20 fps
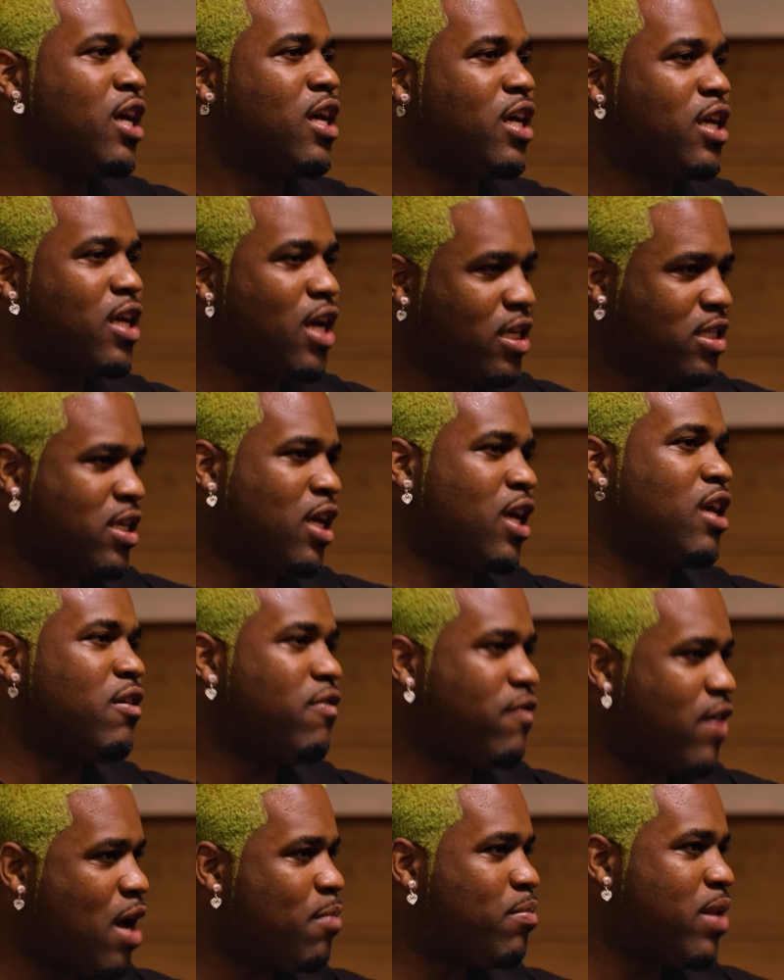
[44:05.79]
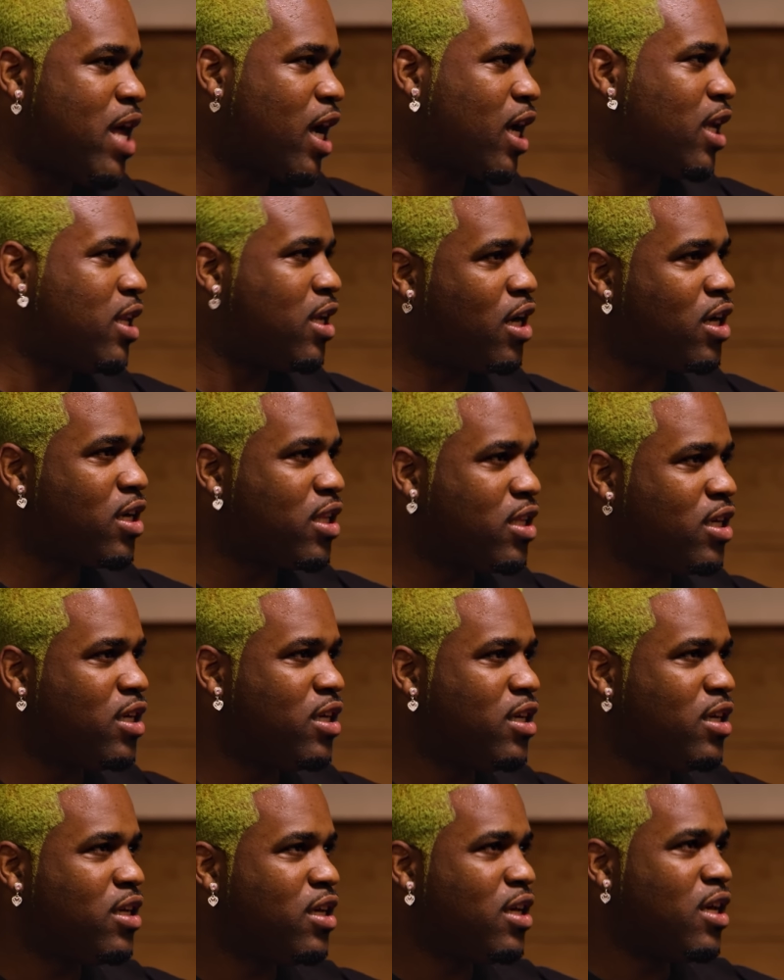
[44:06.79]
y'all saying he fat, black, and ugly,
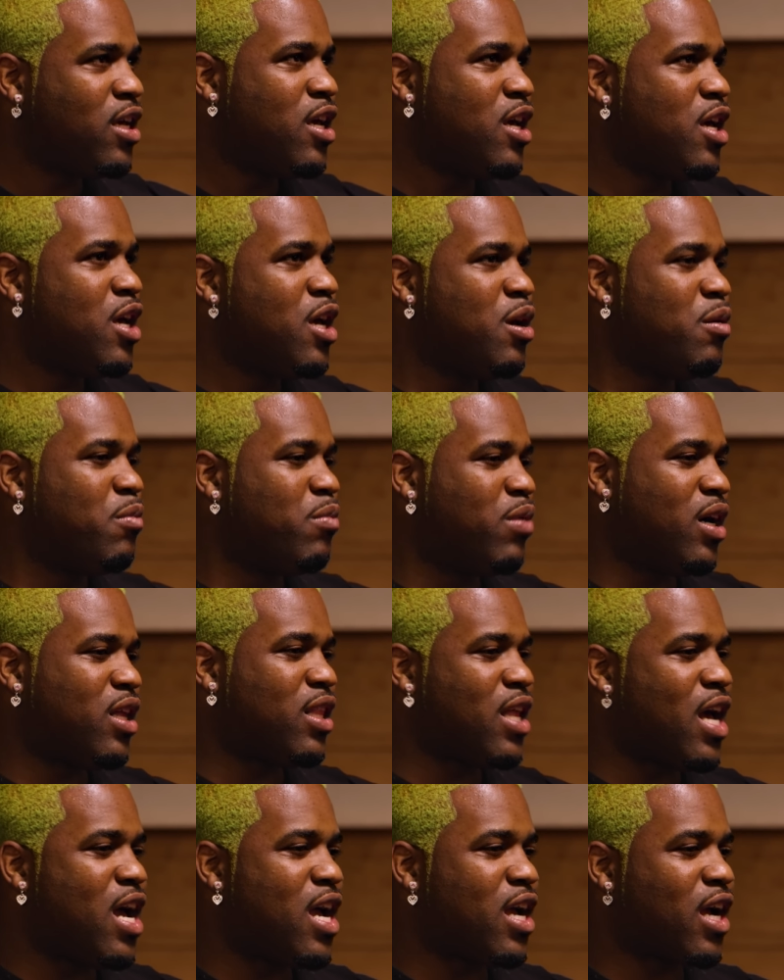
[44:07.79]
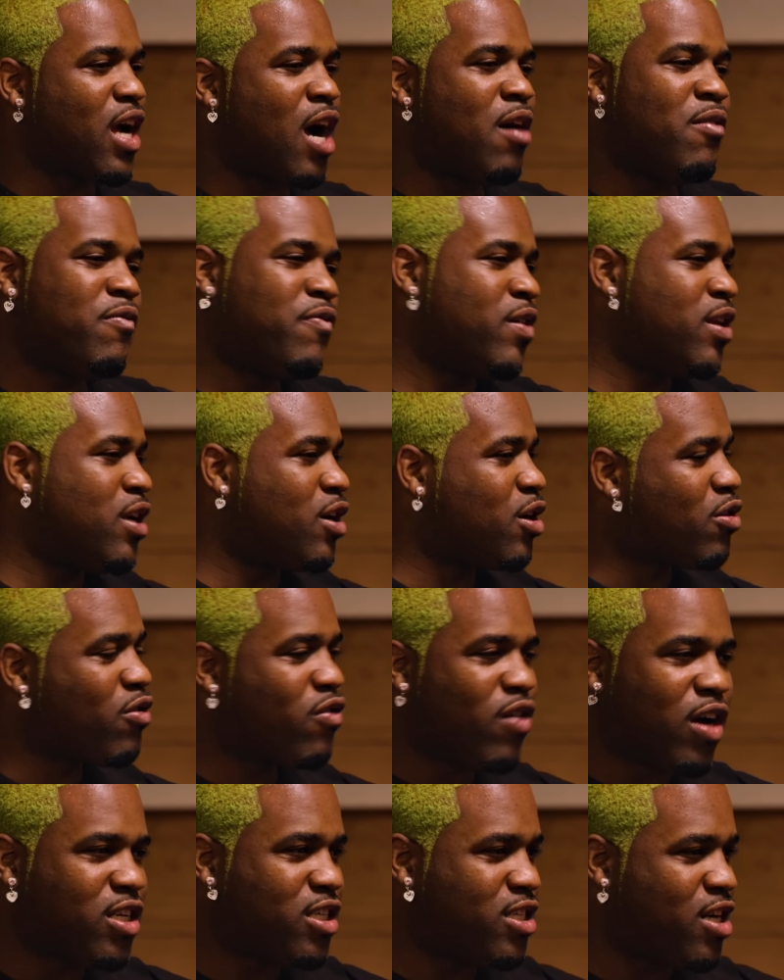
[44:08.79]
but like I'm finna
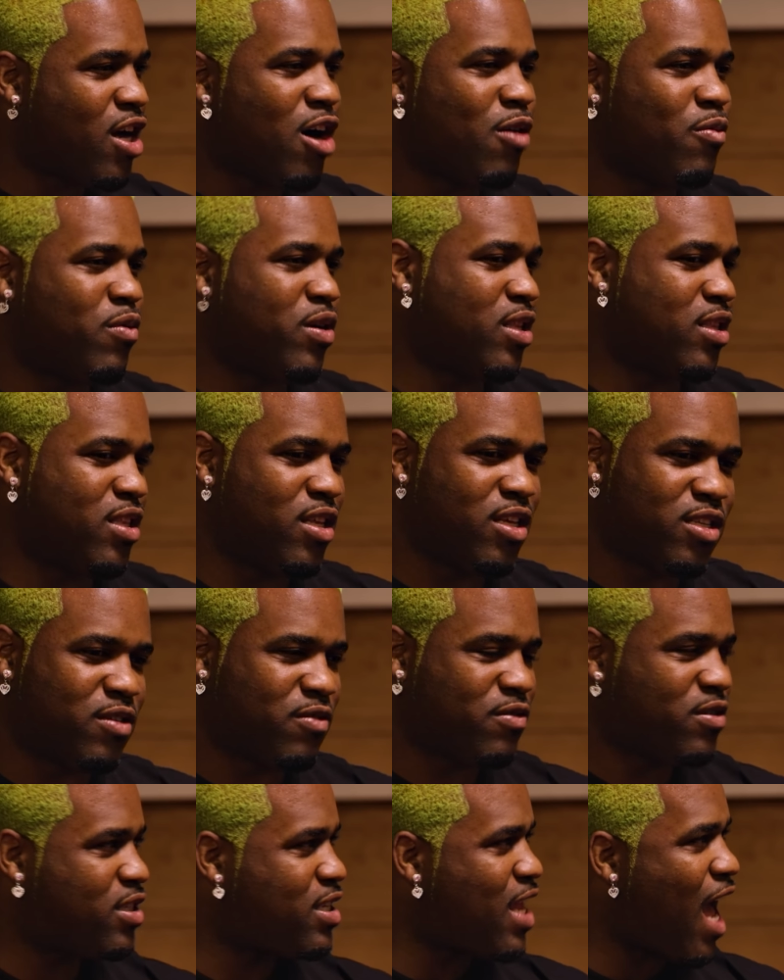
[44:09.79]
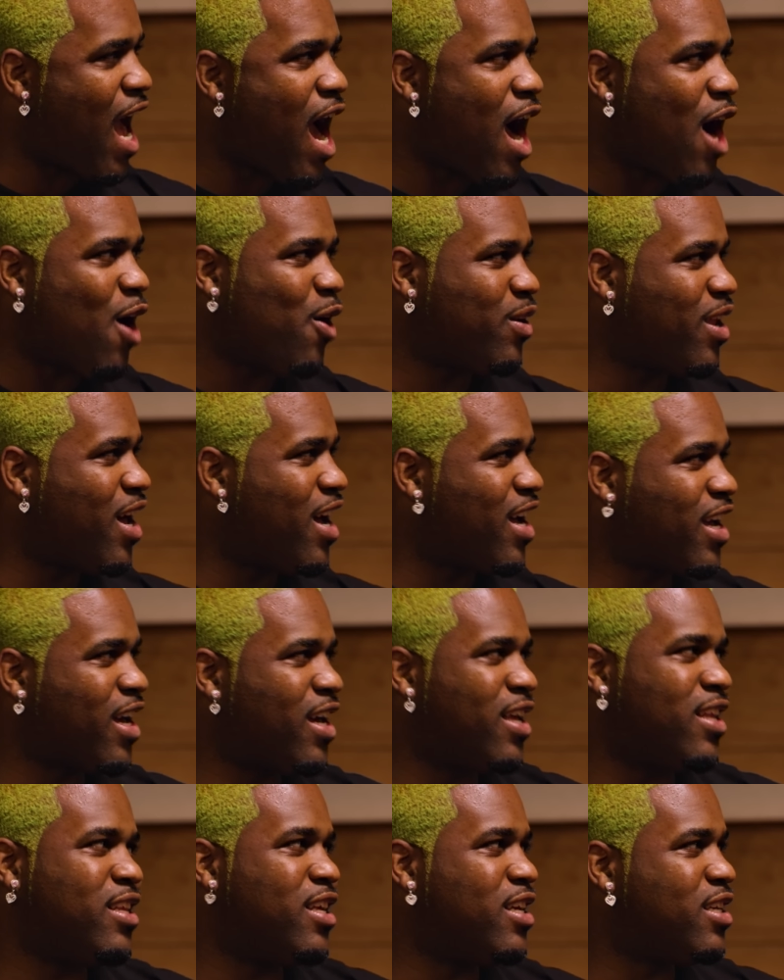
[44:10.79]
crush y'all with this style, like,
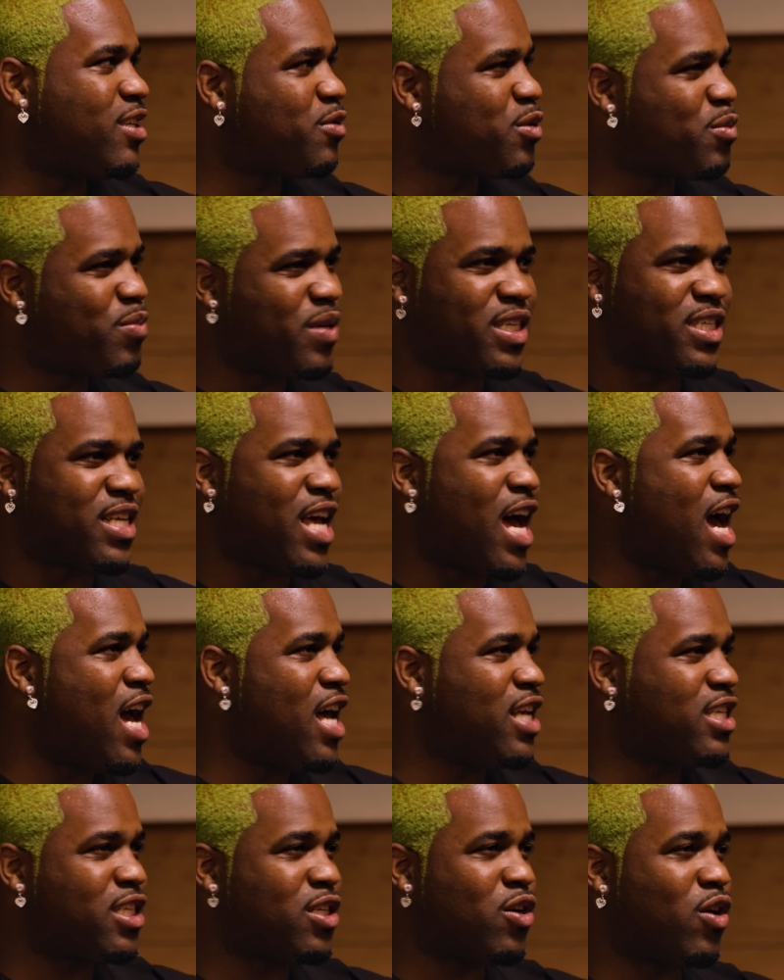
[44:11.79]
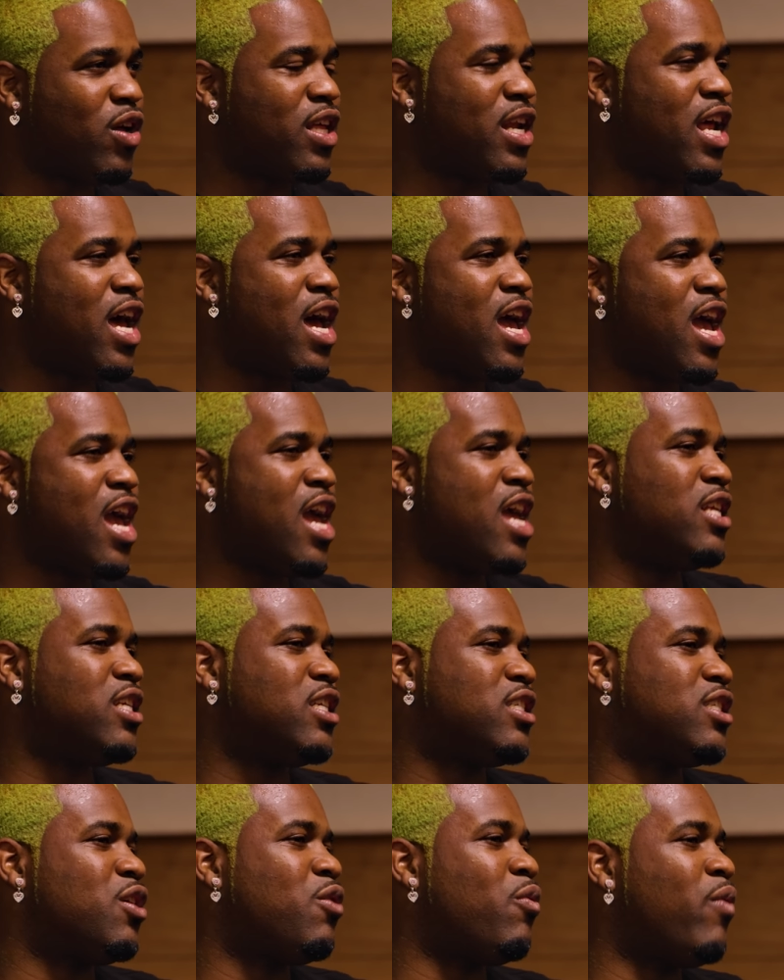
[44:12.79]
and this pizzazz and all of that. And
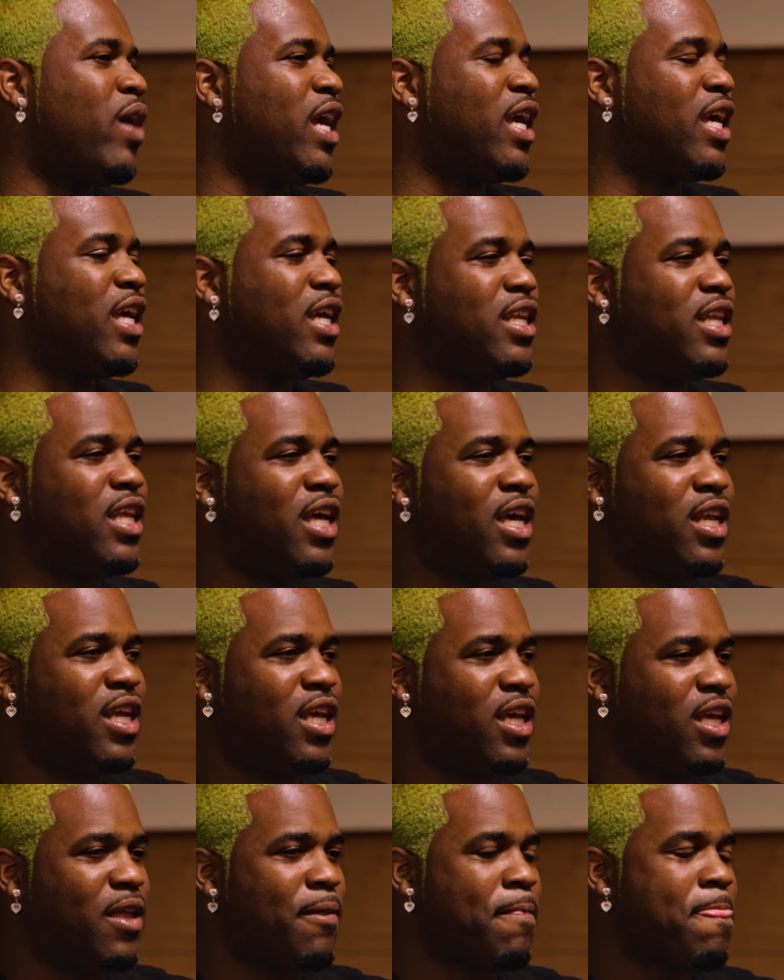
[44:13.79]
just the way he did it